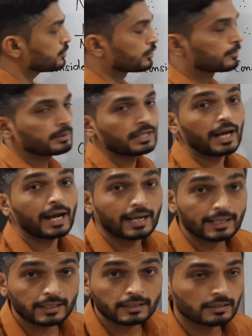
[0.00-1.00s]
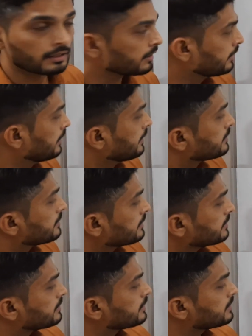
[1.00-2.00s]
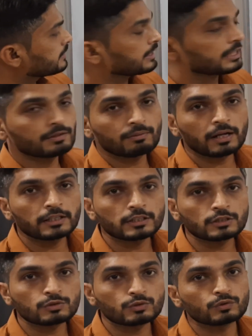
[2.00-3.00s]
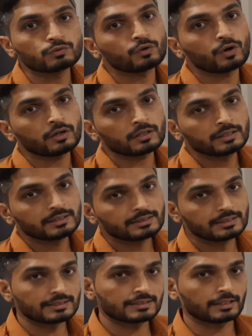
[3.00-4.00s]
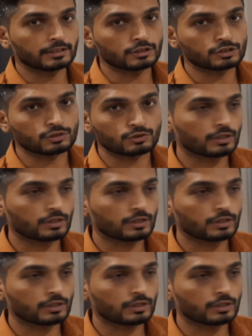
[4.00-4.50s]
should be added there since this inequality is true for this condition.